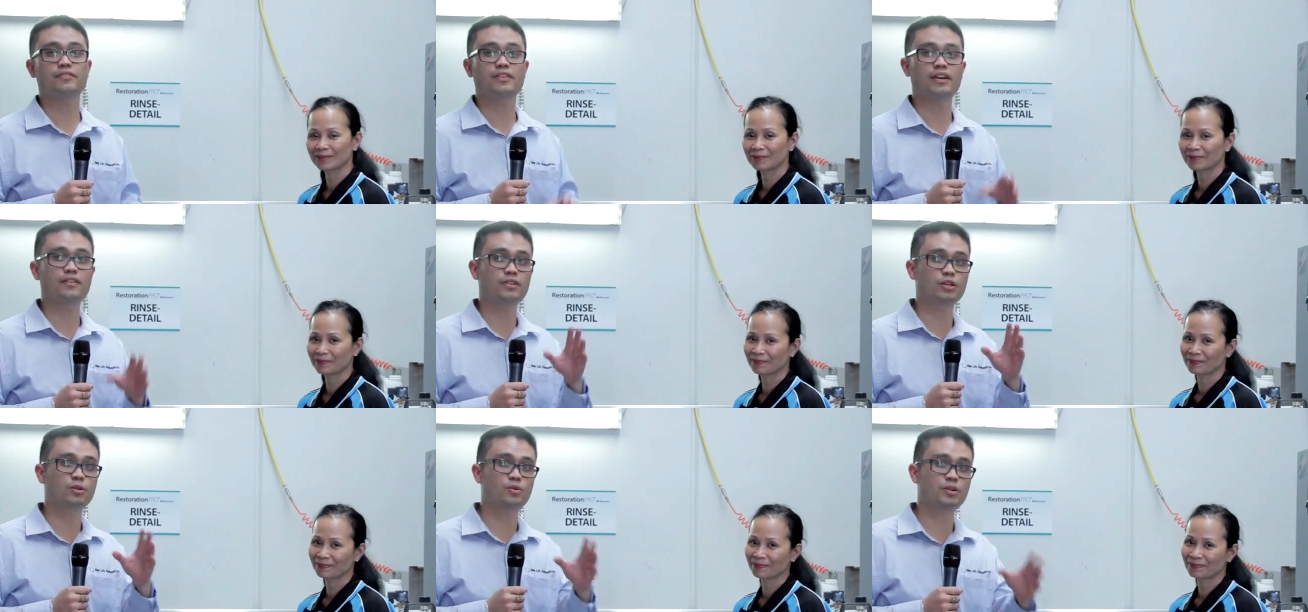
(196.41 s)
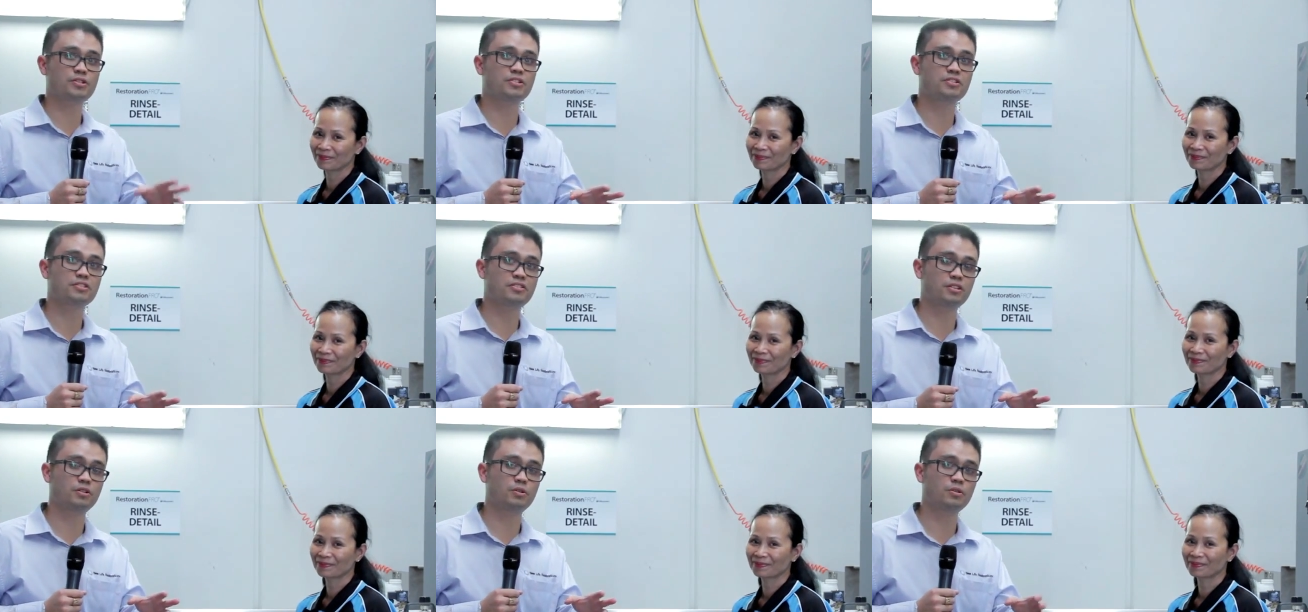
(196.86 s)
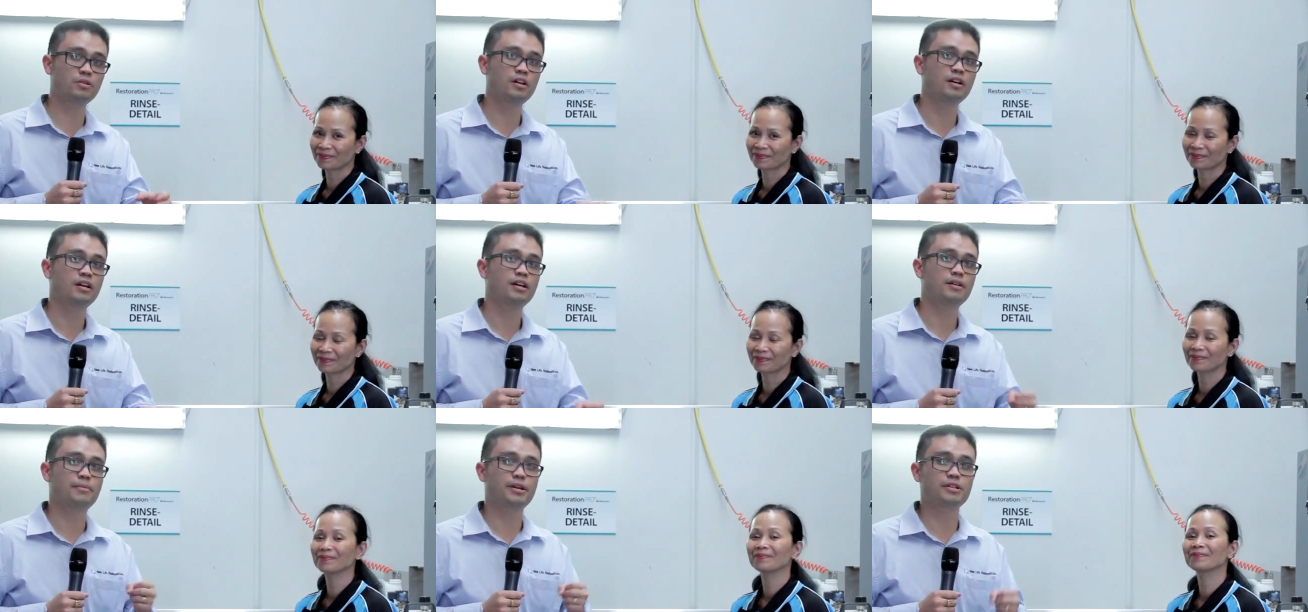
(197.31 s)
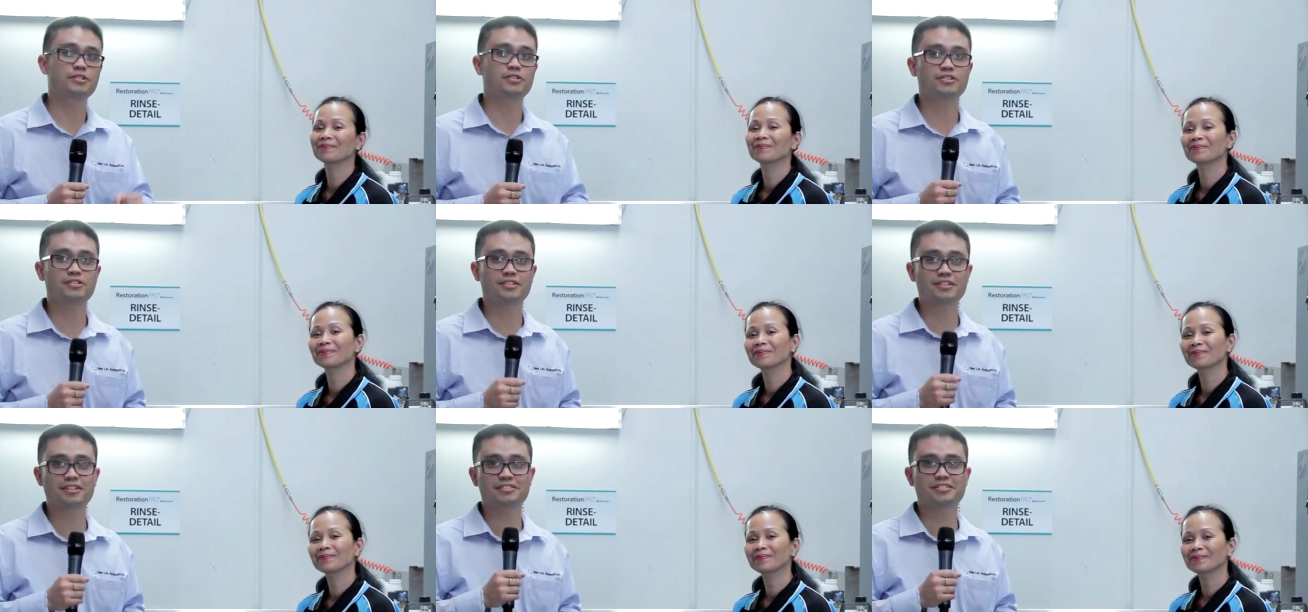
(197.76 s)
Speaker 1: If you have any questions at all, make sure
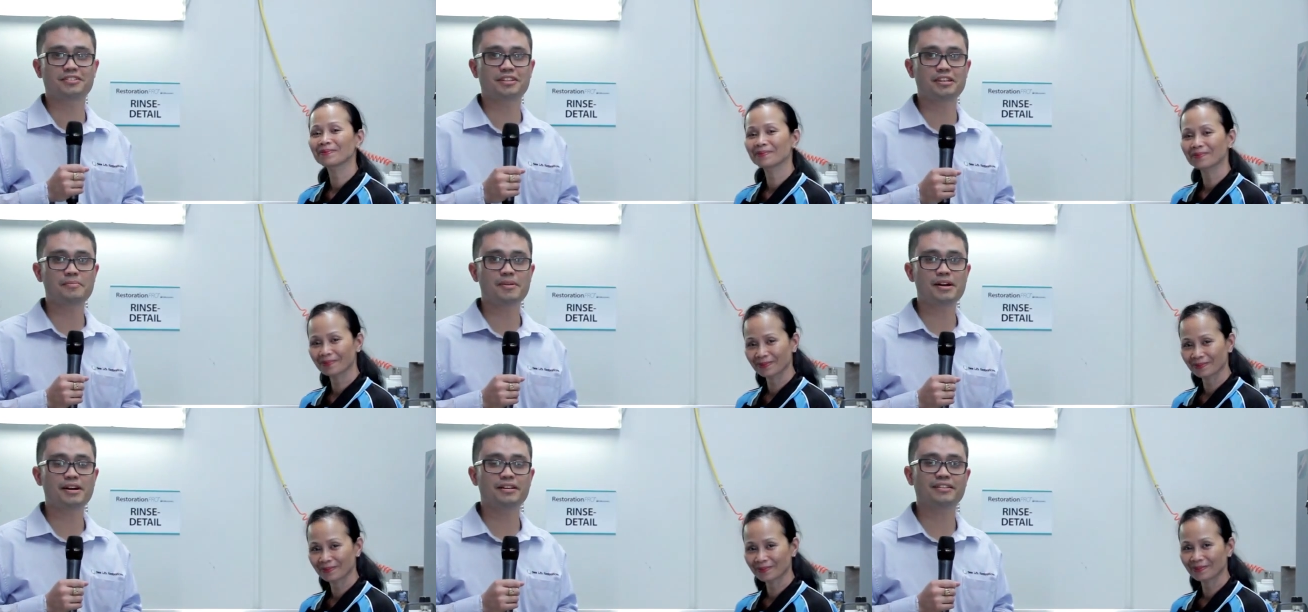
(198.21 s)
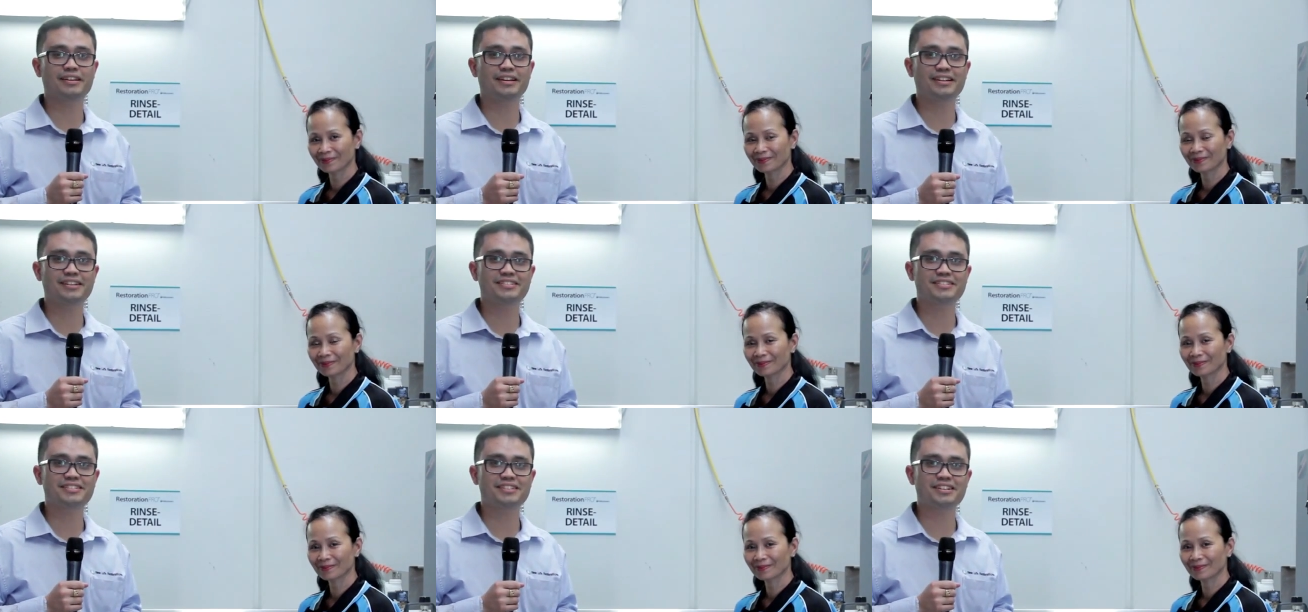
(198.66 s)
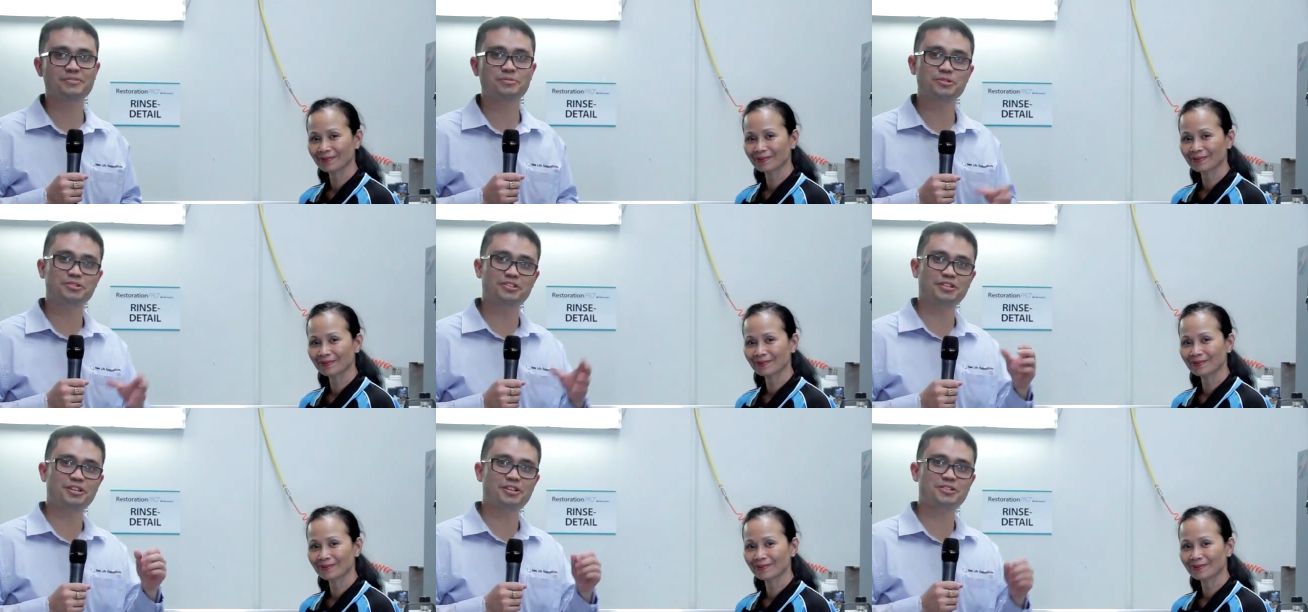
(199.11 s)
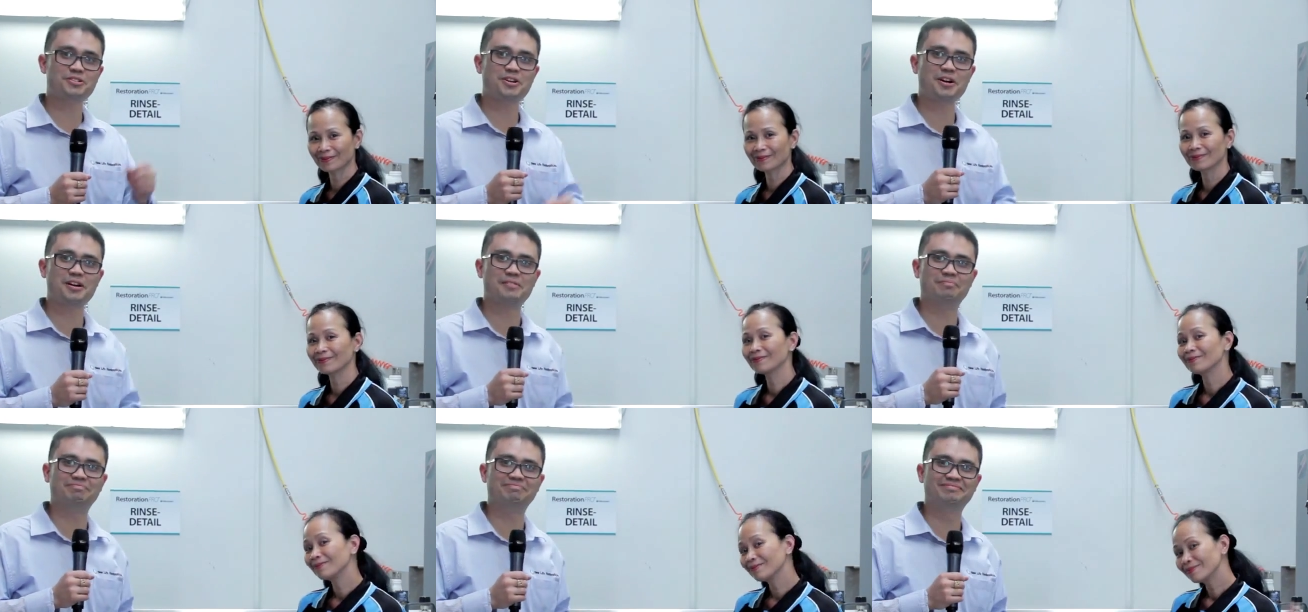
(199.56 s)
you send us an email, and uh, we'll see you next
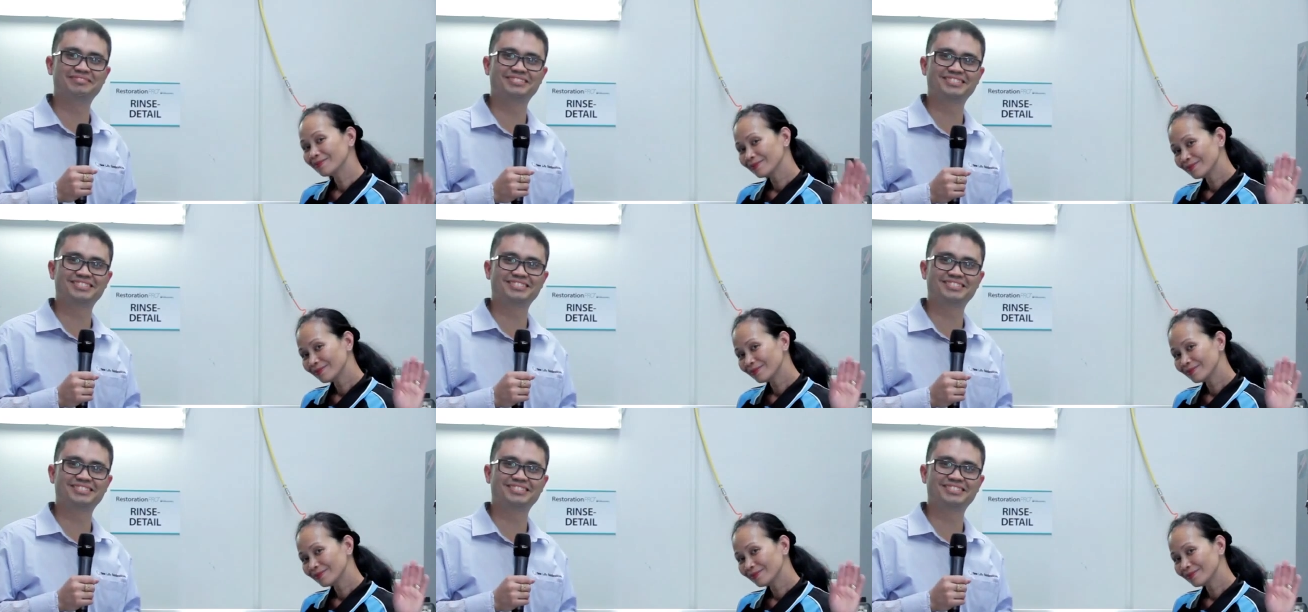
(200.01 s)
time.